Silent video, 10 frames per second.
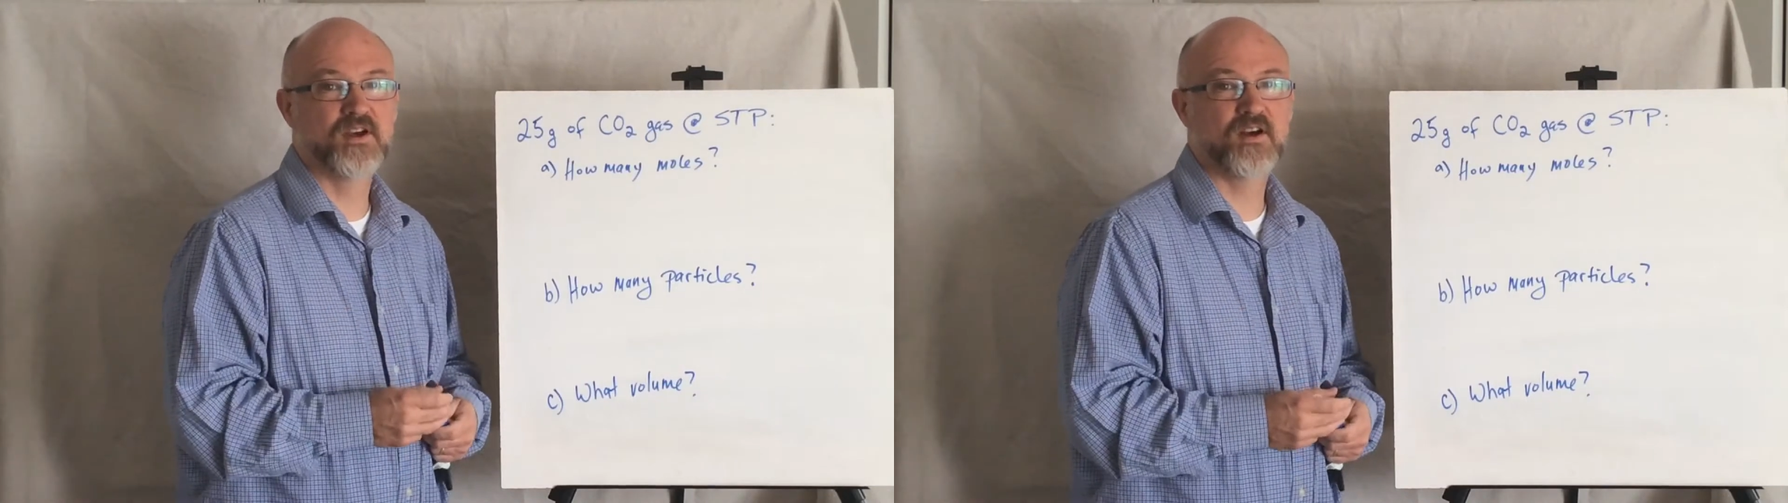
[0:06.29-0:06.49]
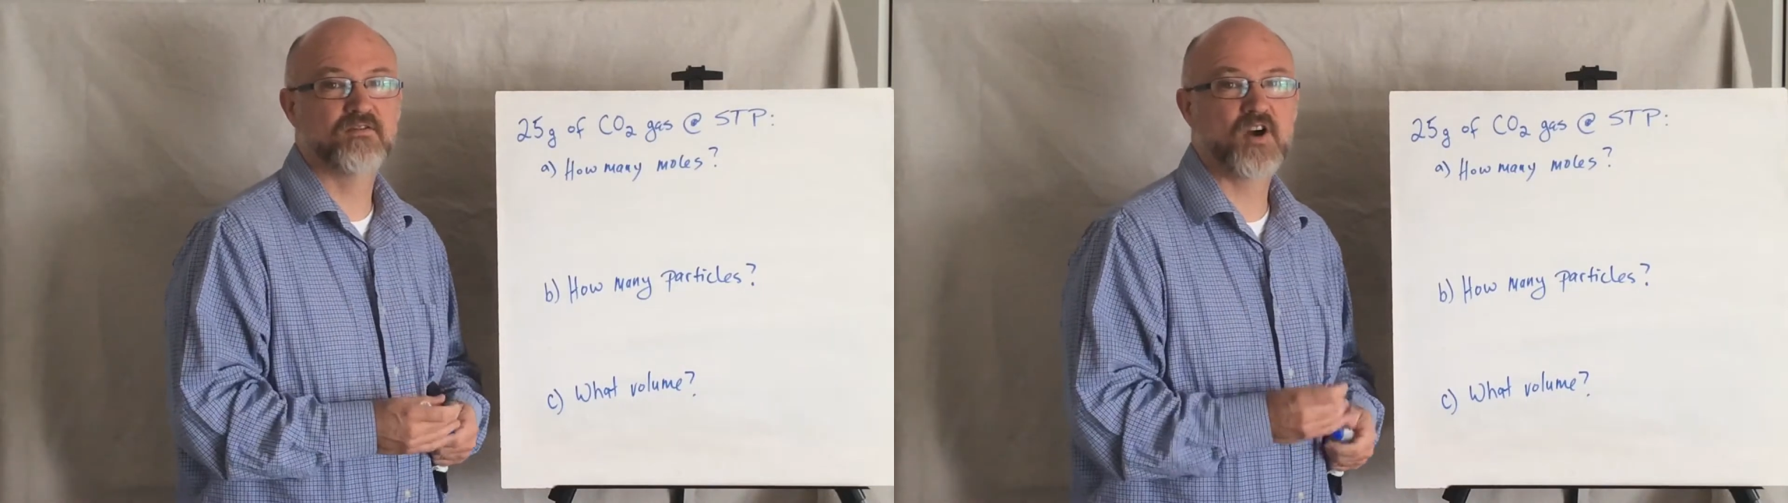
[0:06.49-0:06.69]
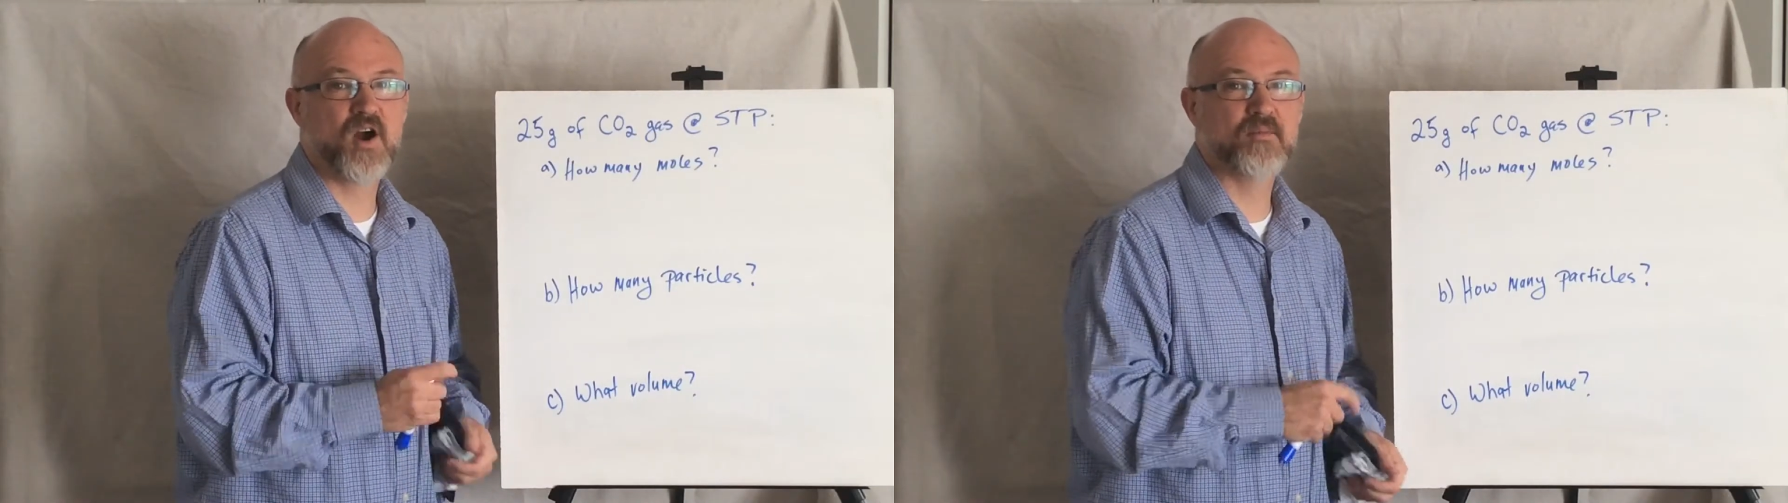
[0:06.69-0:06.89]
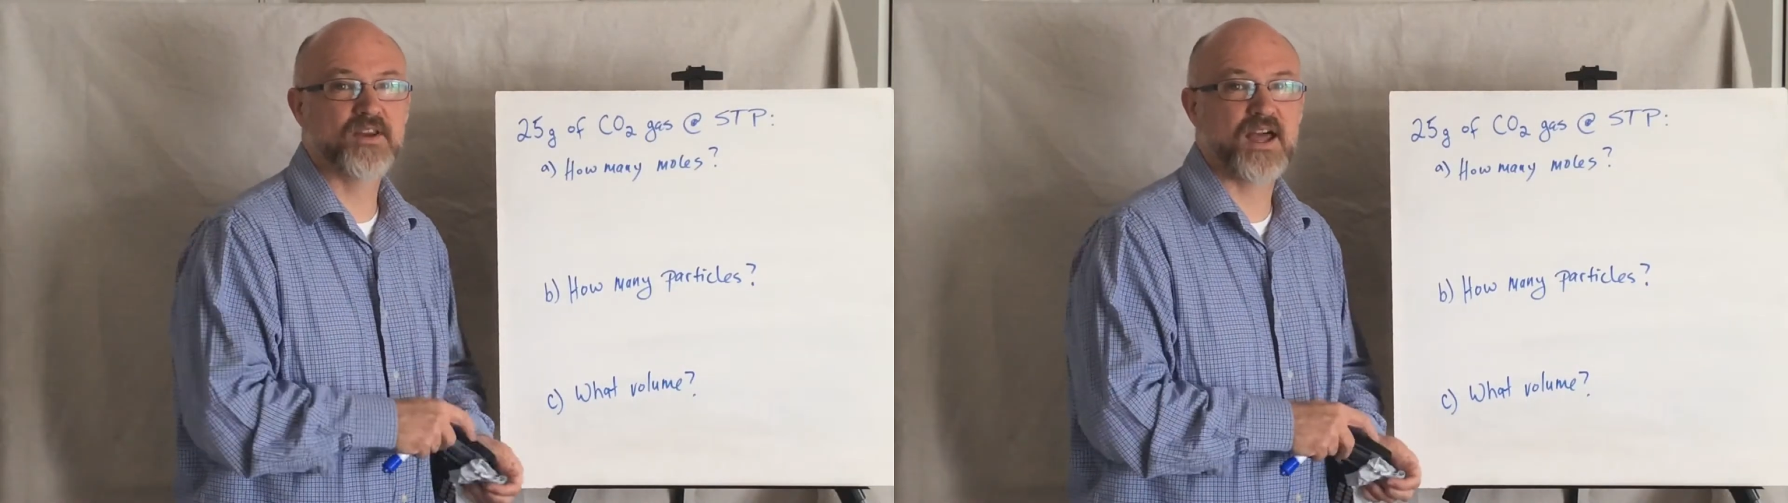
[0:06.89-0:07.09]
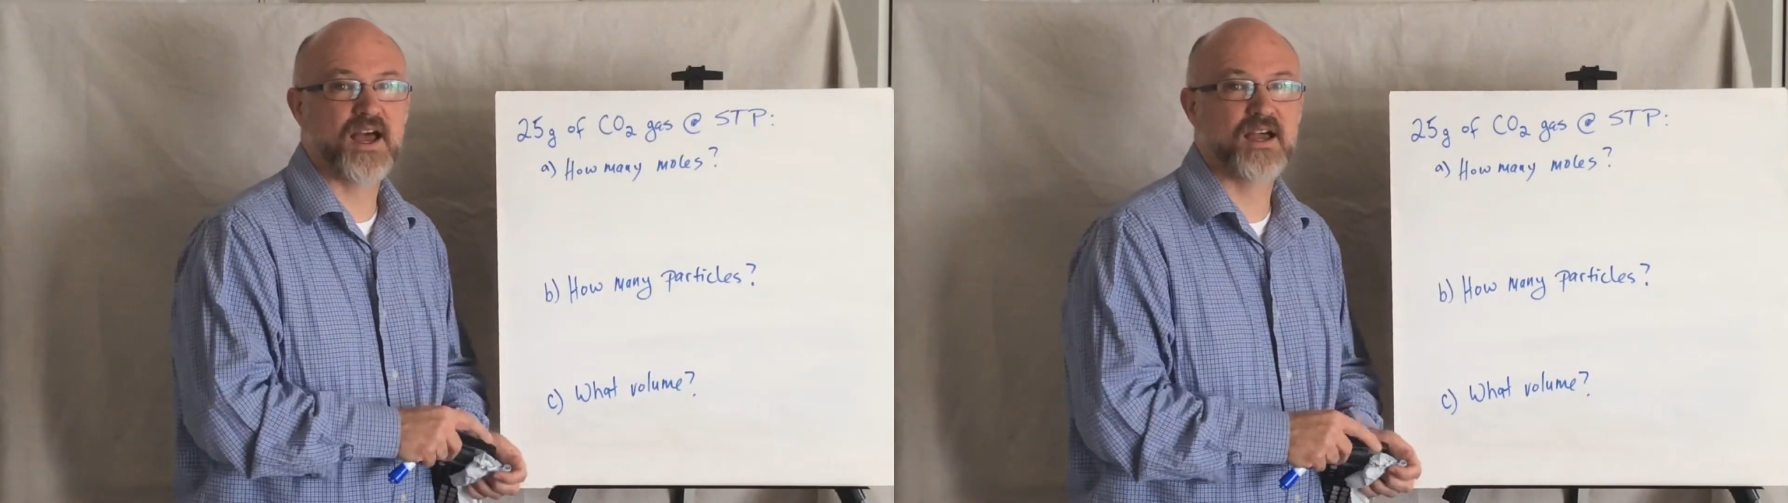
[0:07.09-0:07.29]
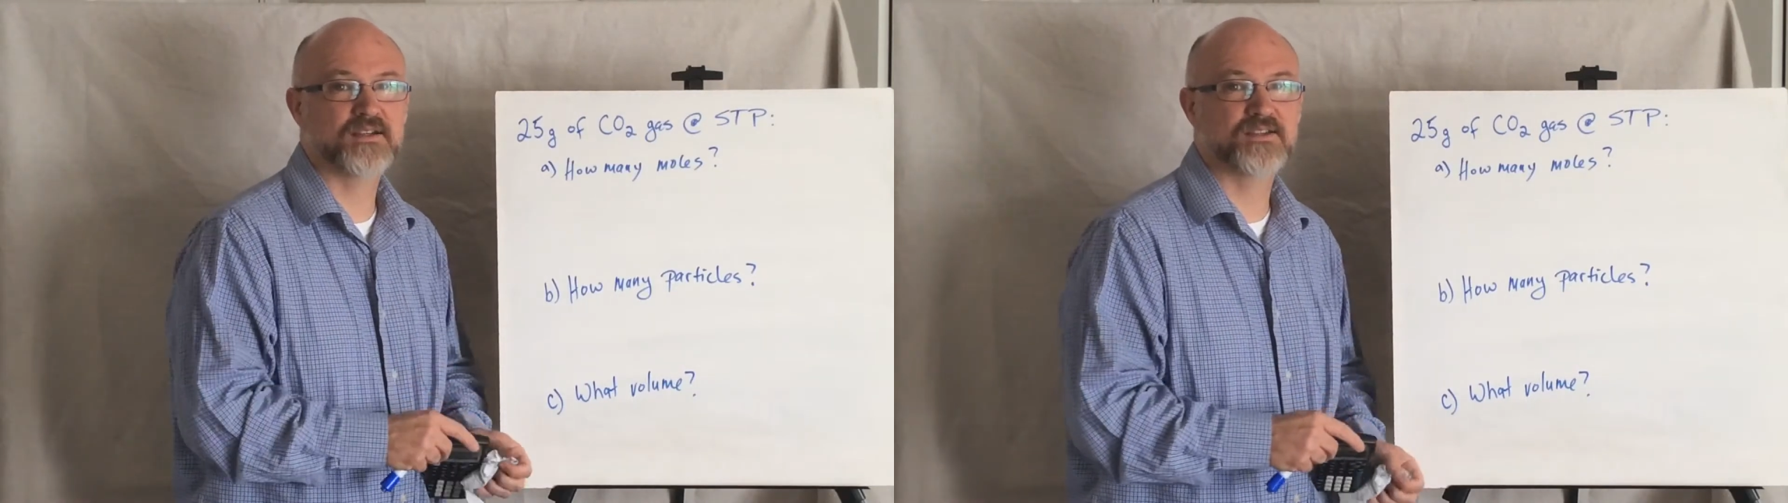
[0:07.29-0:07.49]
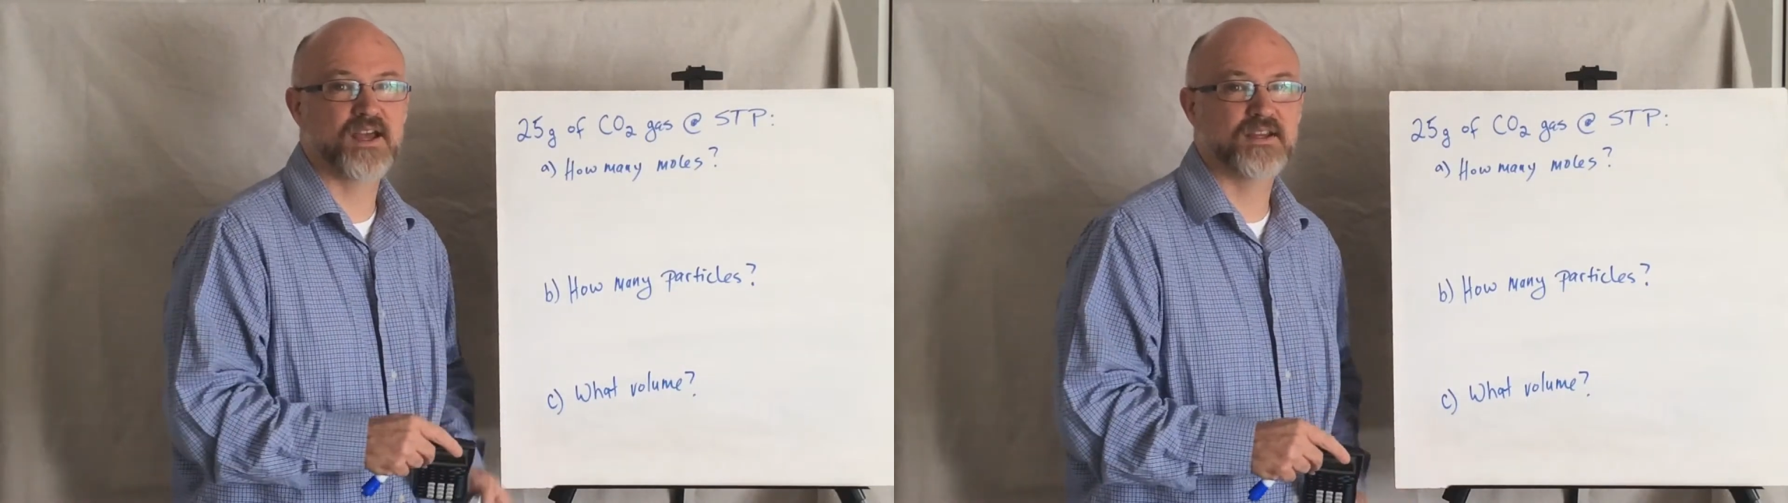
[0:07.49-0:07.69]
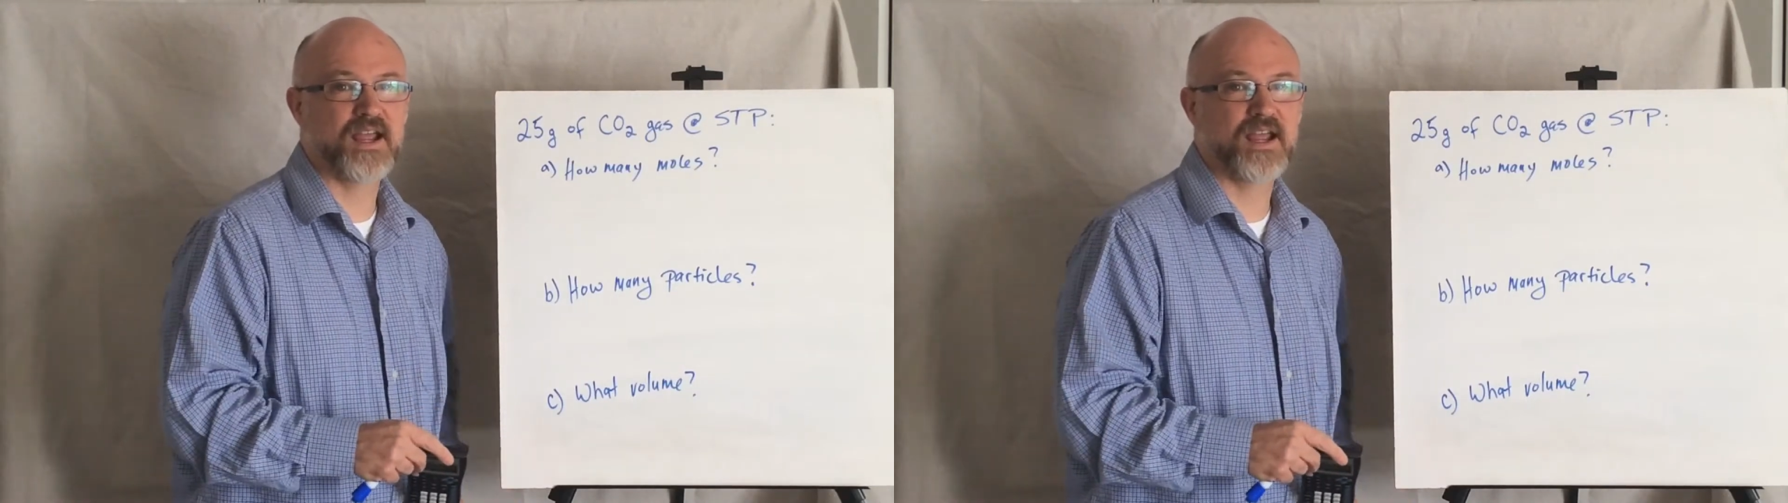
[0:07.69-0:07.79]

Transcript: of carbon dioxide